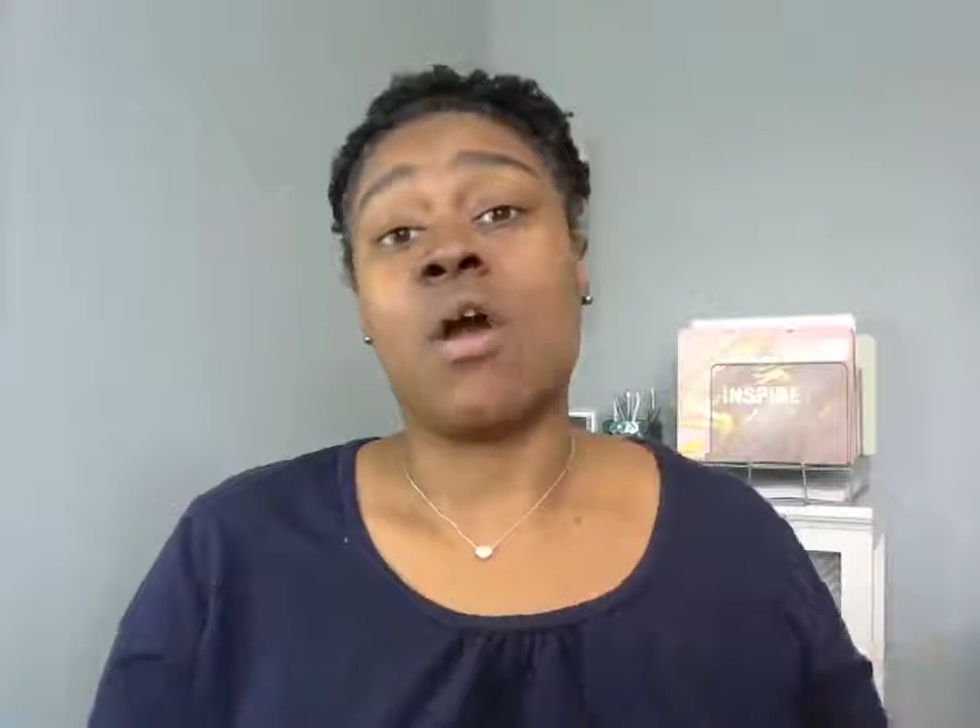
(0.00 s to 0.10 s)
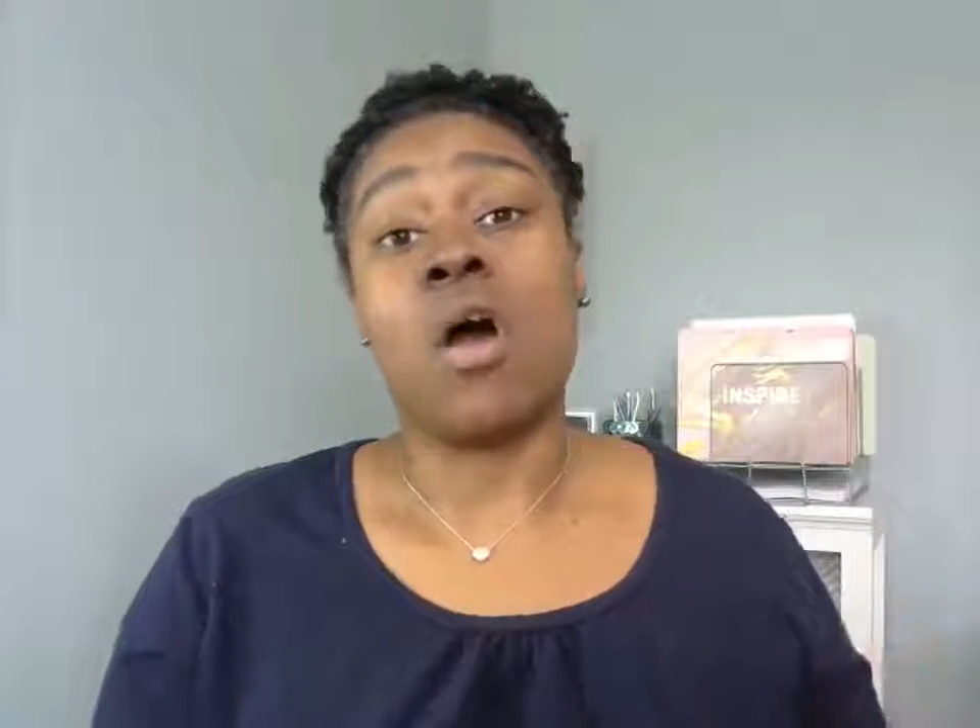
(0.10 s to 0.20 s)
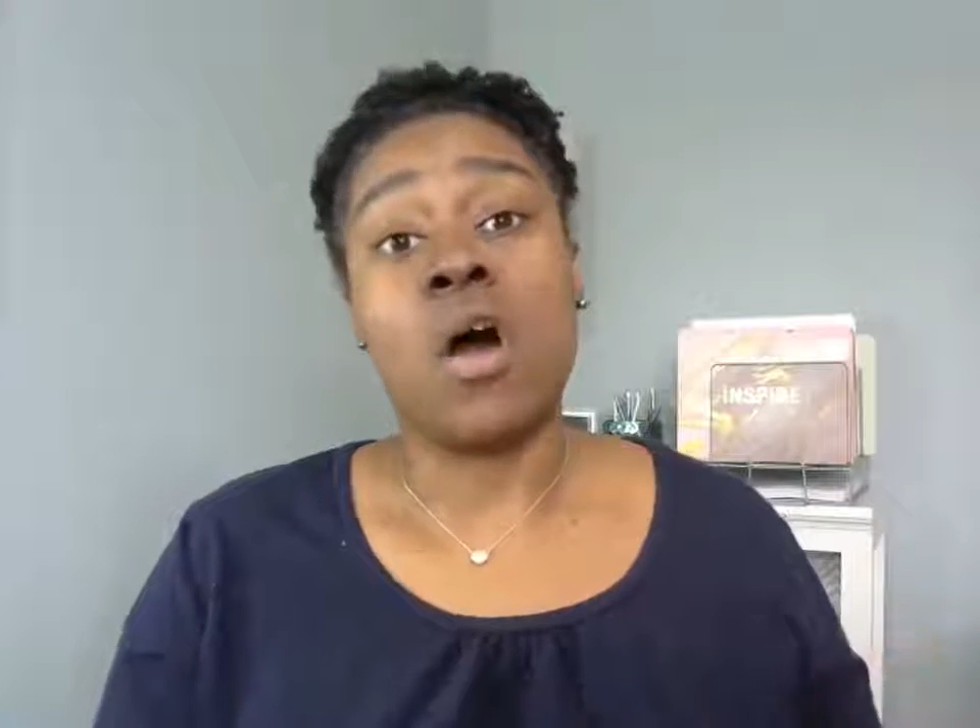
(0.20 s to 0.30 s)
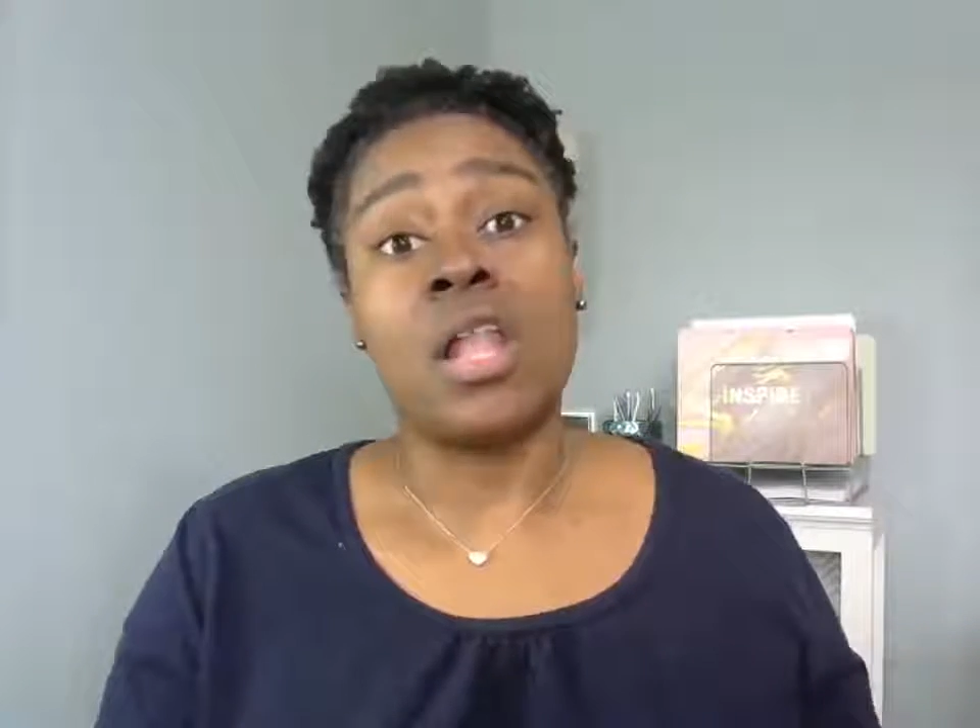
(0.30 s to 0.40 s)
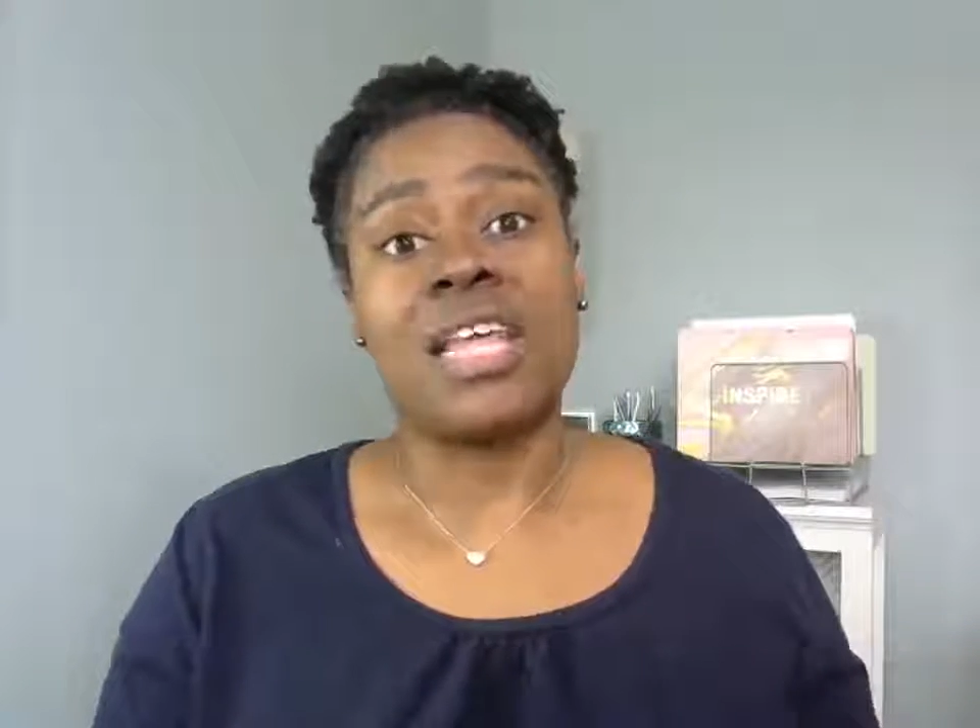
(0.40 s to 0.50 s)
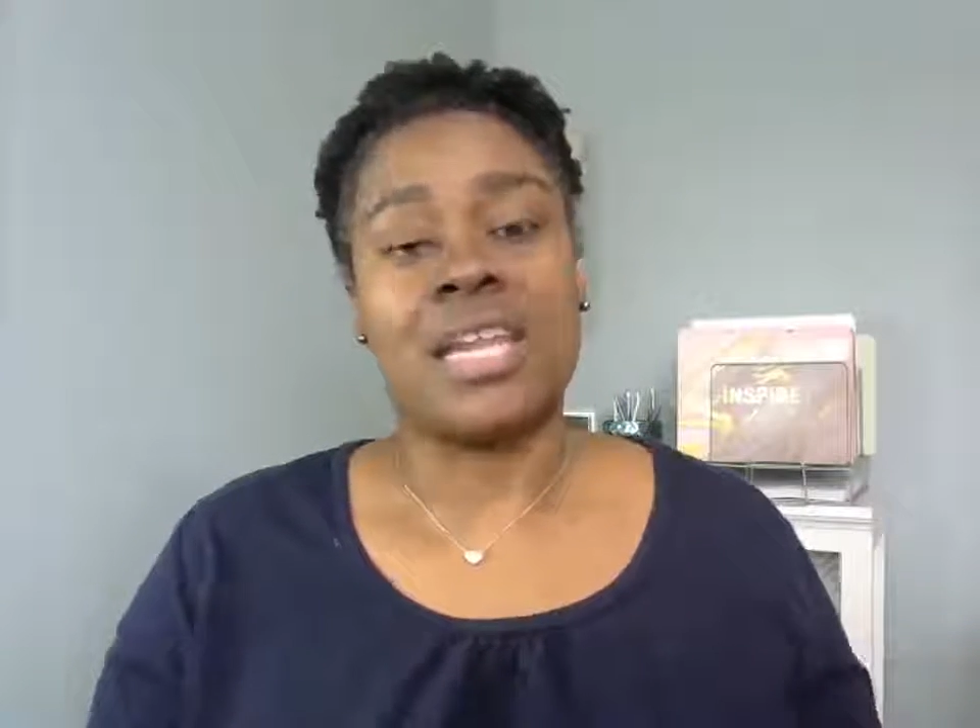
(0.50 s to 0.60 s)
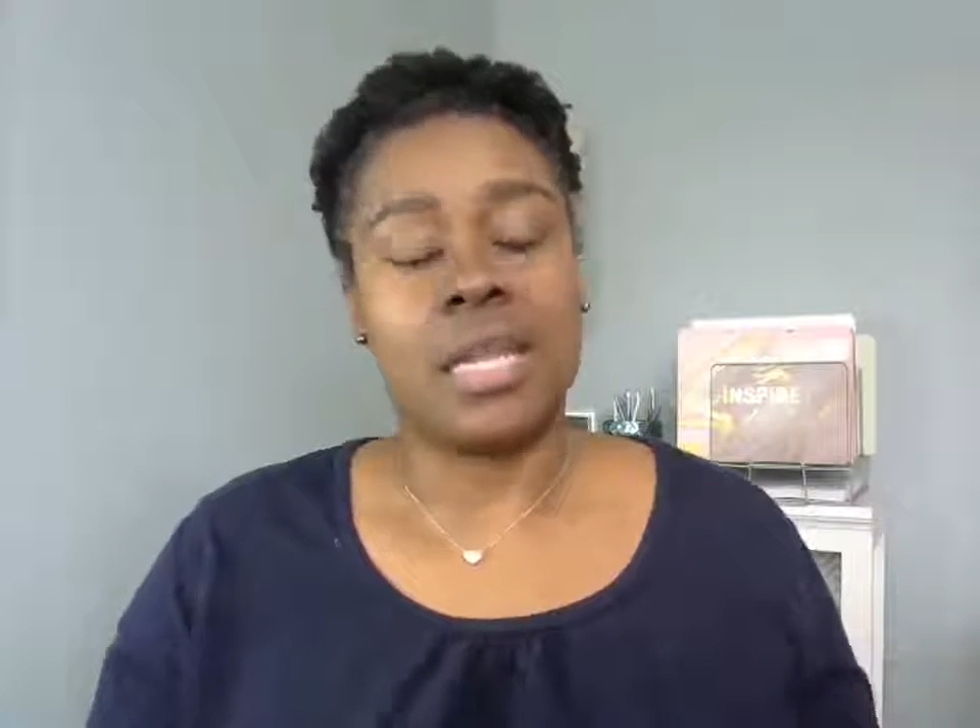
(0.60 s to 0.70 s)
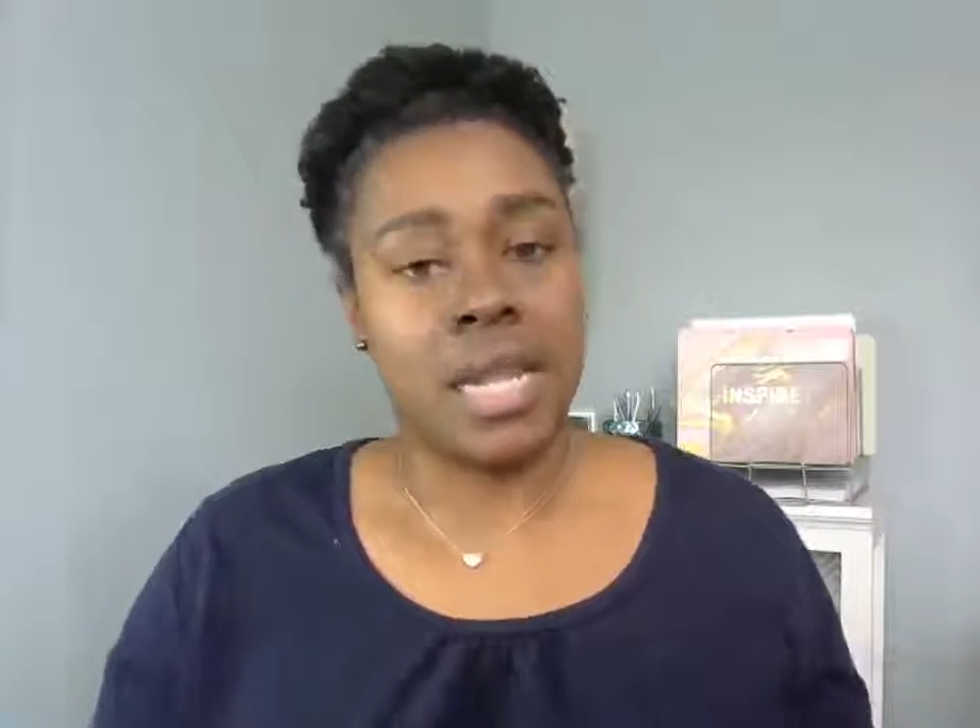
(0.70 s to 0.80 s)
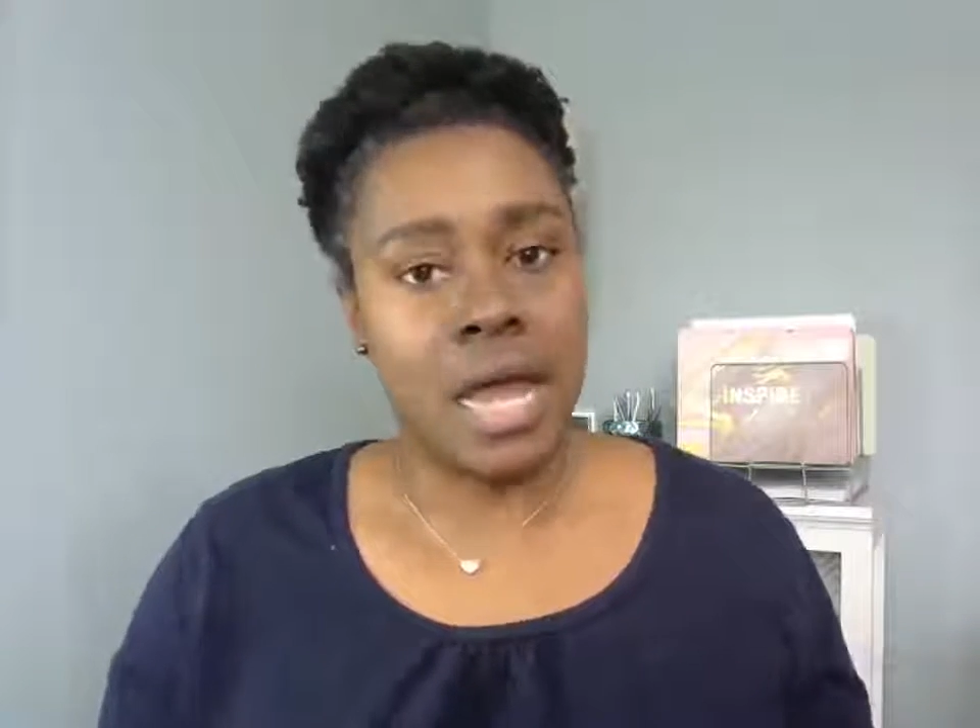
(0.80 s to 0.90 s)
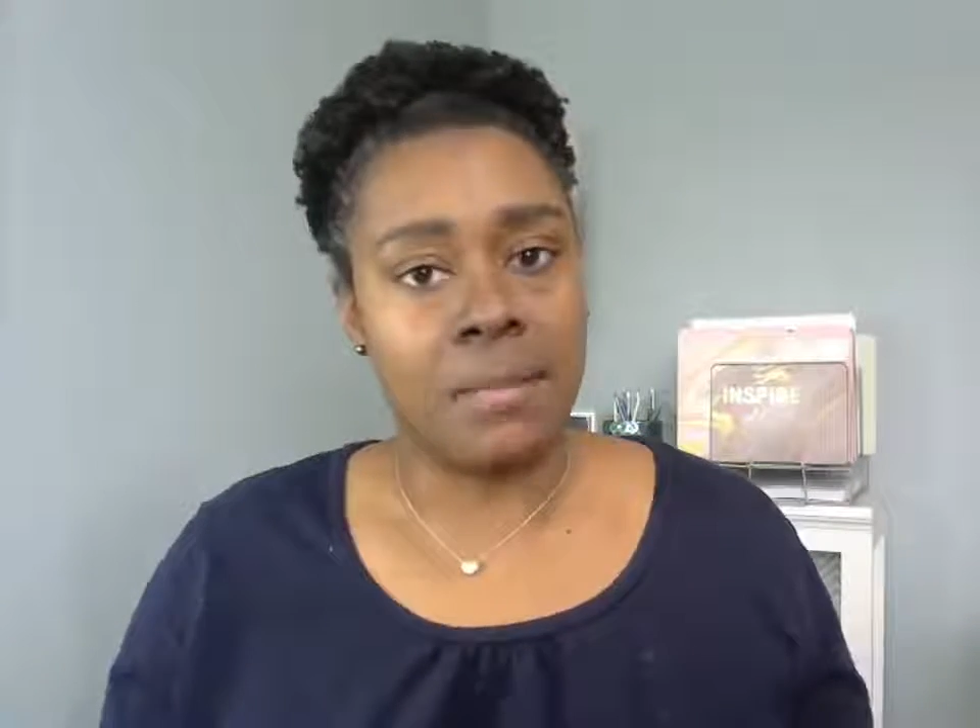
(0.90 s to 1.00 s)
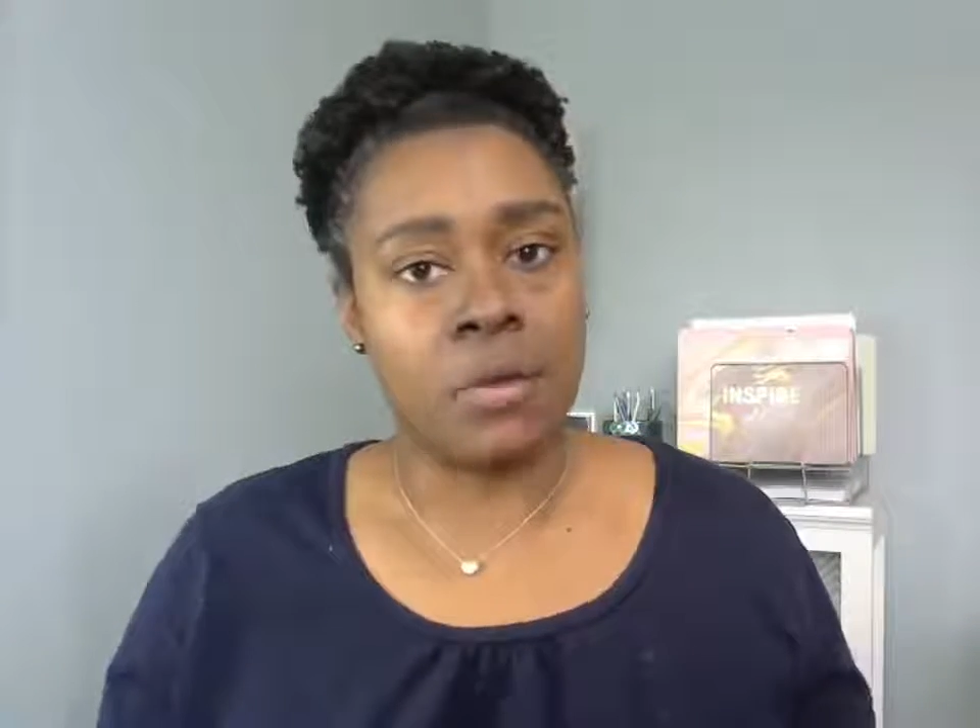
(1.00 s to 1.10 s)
all in alignment